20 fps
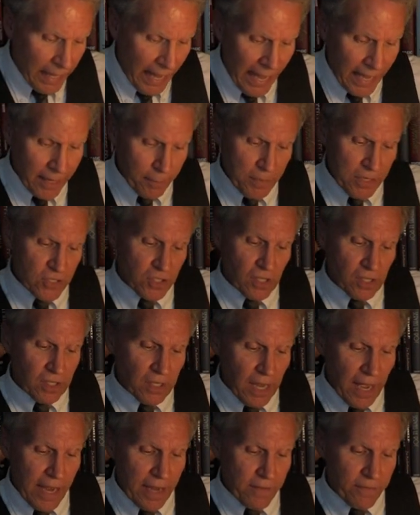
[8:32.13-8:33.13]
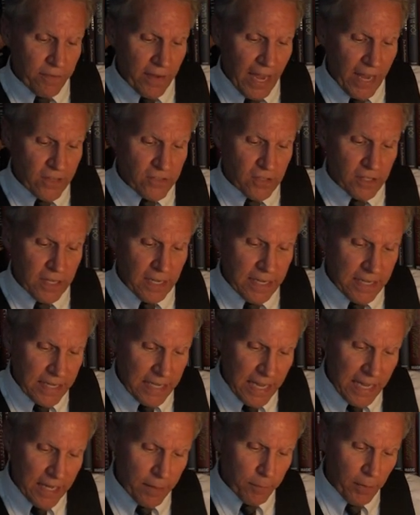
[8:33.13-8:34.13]
Annemann's Life as an
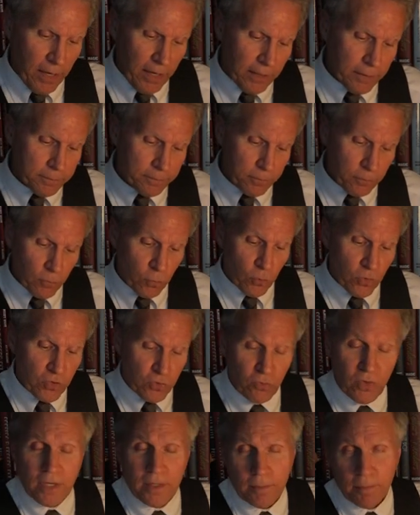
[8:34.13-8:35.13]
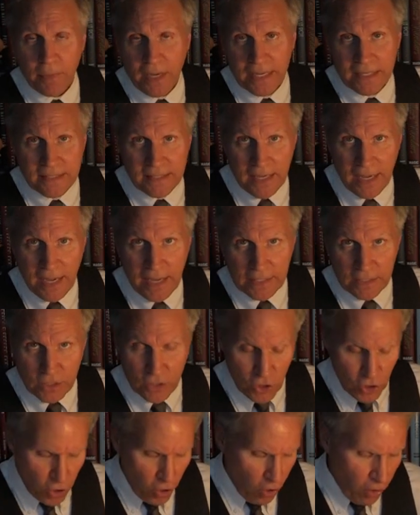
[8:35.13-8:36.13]
Enigma was written by Todd
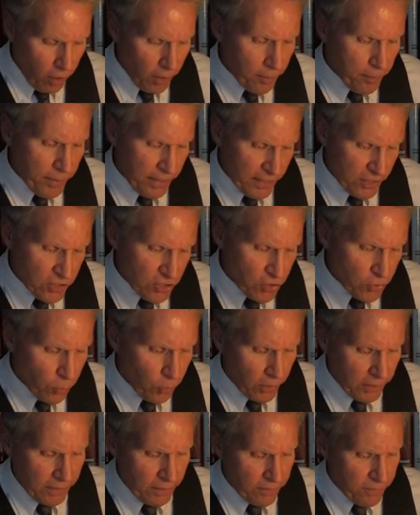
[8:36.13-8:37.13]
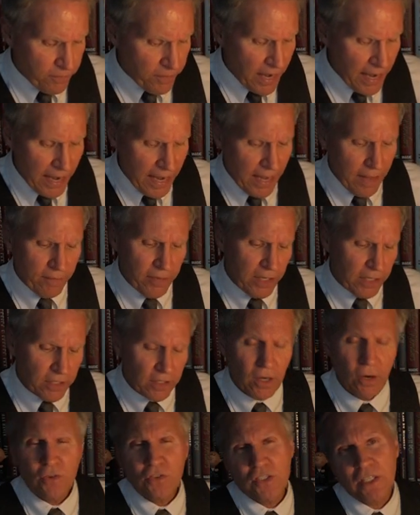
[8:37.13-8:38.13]
Carr, page 25, and it
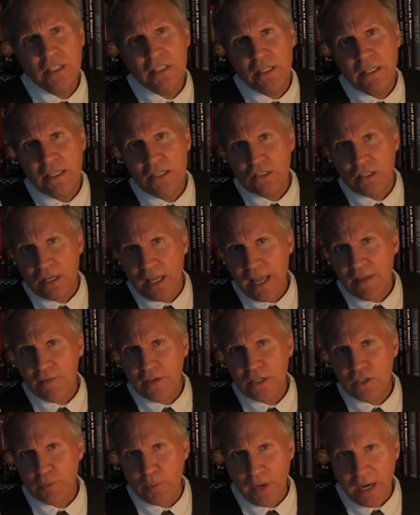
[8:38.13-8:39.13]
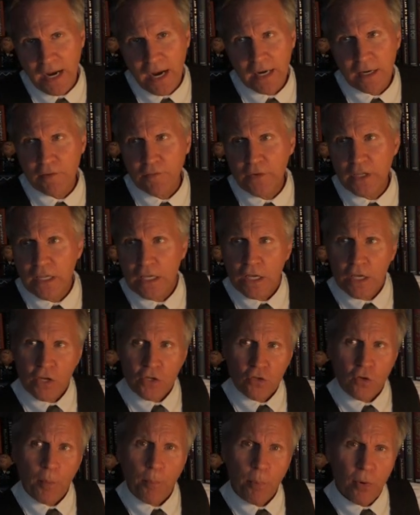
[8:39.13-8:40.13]
goes into his life and his biography,
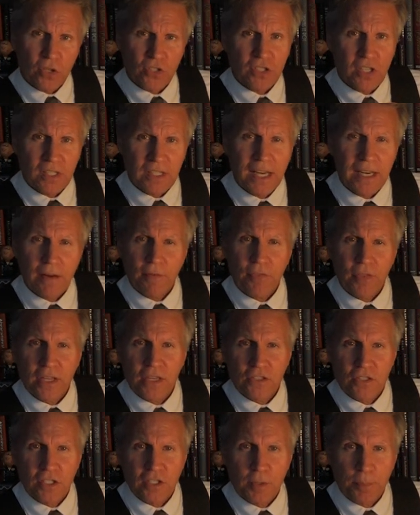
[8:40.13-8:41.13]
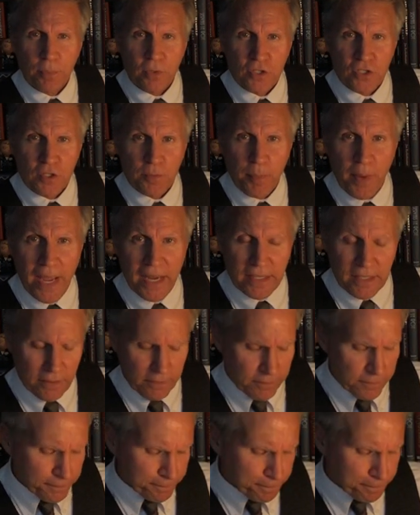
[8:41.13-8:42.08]
so it puts a lot of things into perspective.